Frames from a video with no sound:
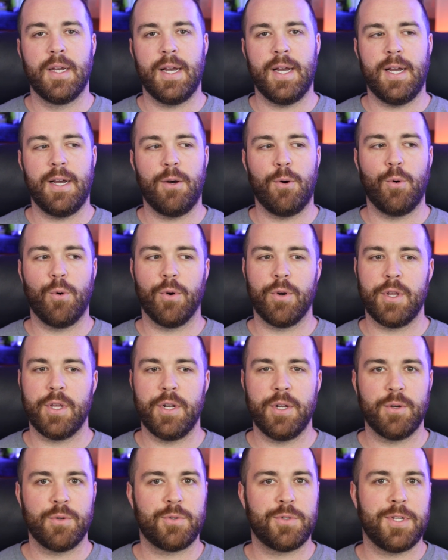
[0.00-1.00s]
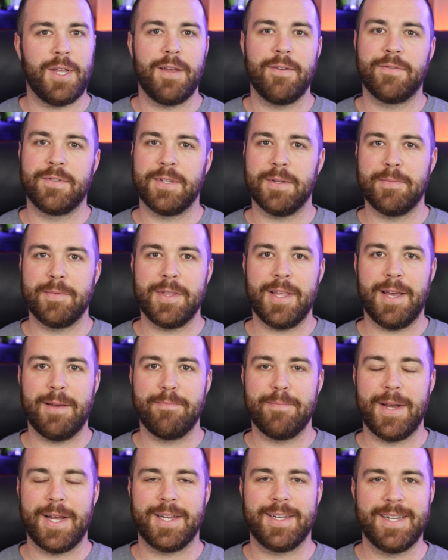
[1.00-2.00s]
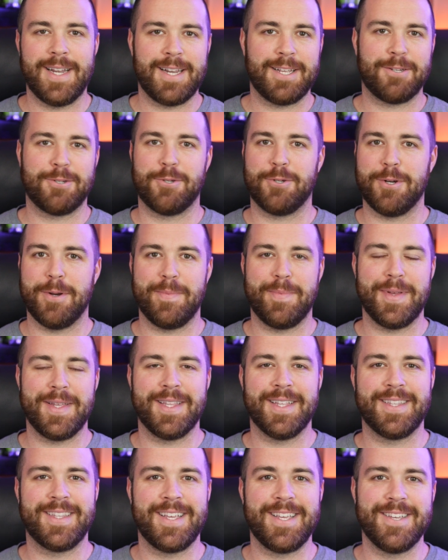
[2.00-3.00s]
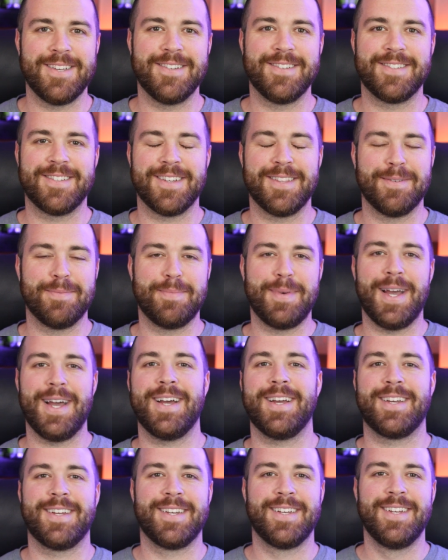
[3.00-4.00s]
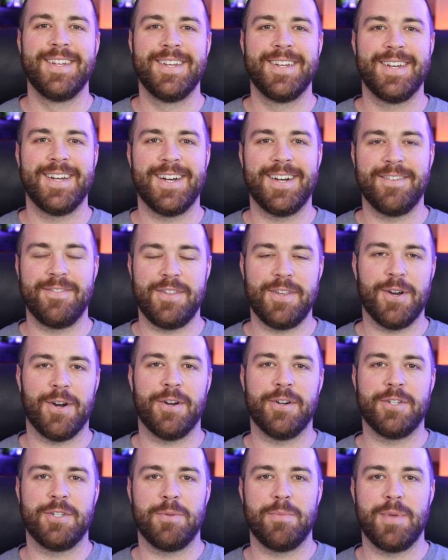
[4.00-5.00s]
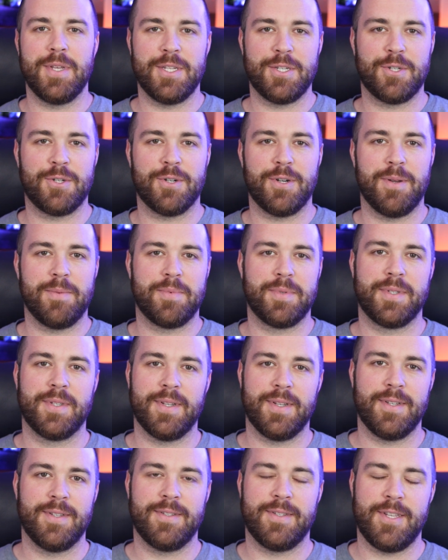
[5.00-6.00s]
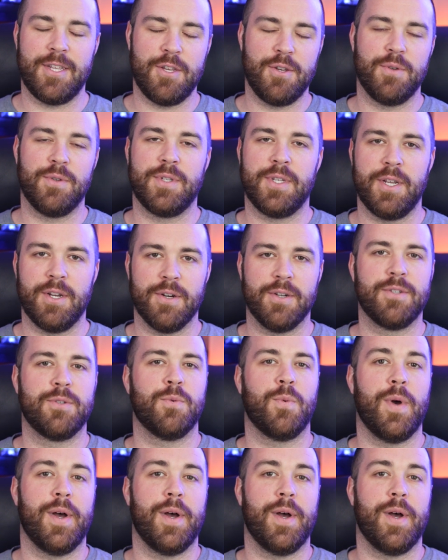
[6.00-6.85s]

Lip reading: or, save some of that magnetic stripping that they used on the back of the RGB strips to use here as